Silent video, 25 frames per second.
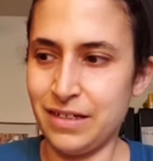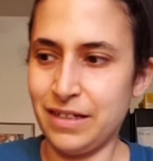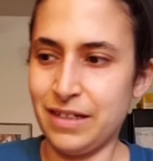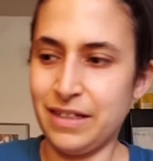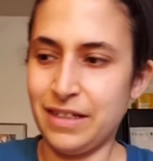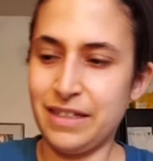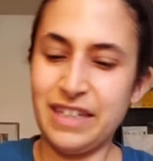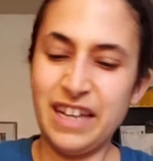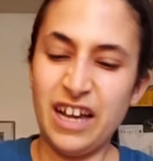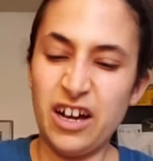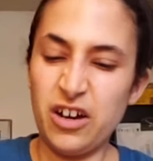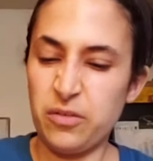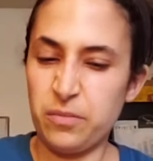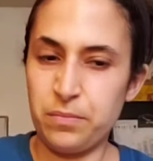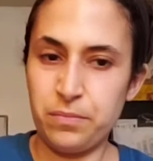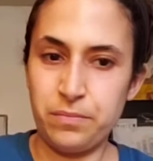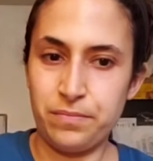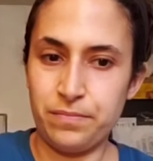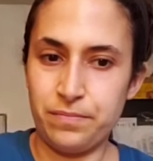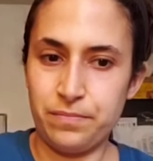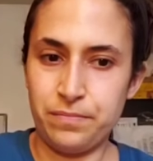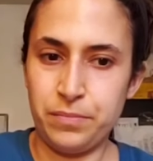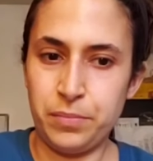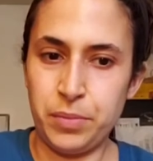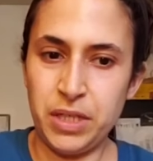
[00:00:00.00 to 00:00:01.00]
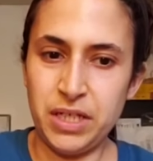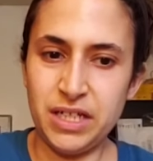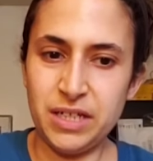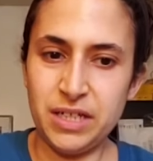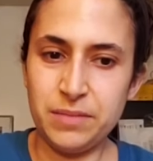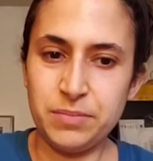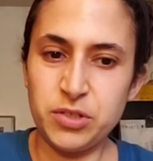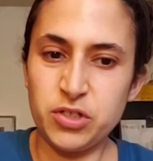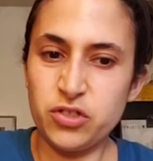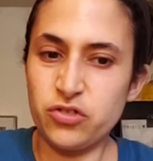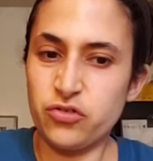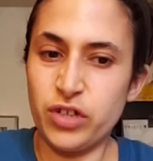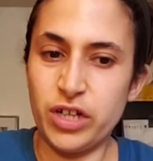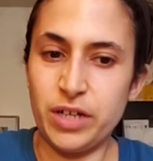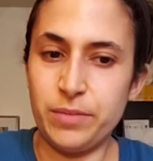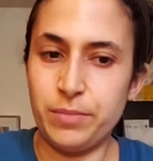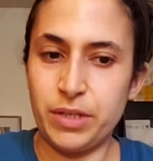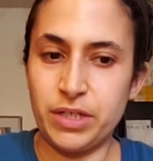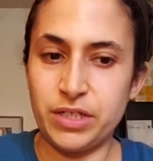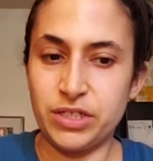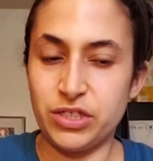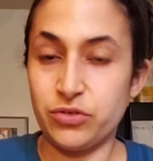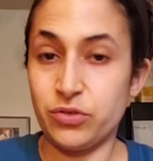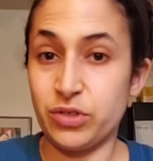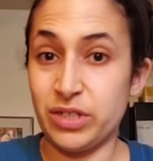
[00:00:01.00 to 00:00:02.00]
Now, bean dips are great
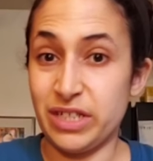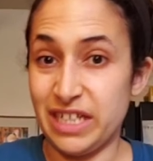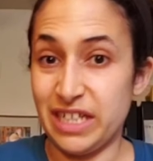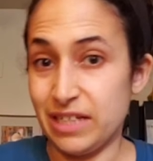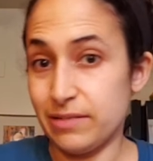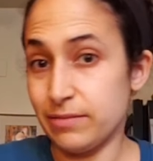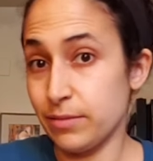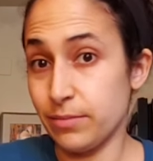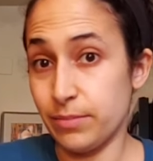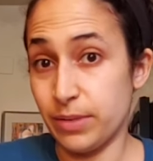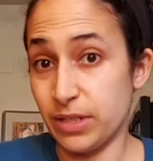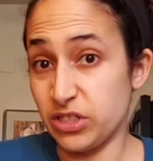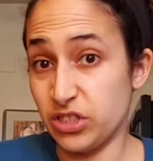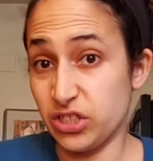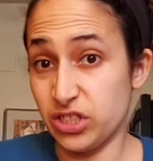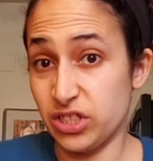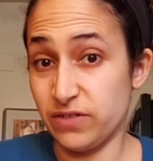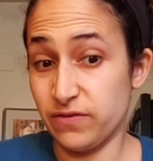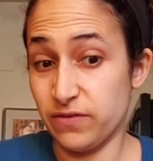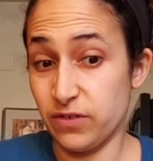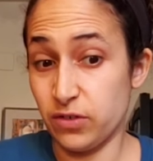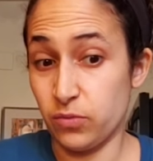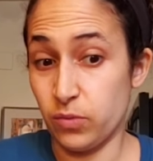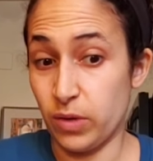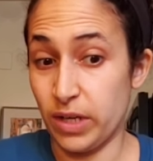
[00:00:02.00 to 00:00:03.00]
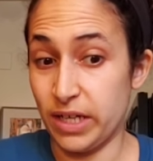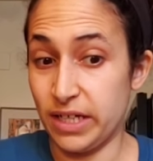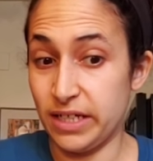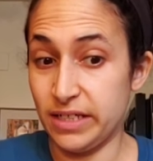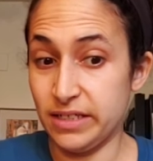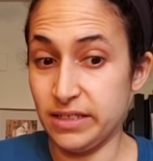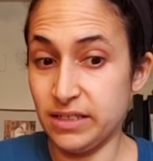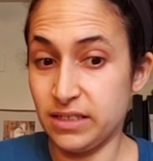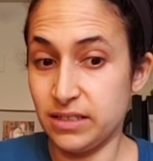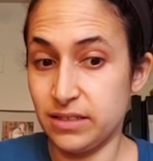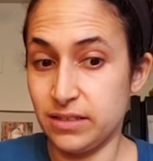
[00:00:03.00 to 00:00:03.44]
because you can eat them a bunch of different ways.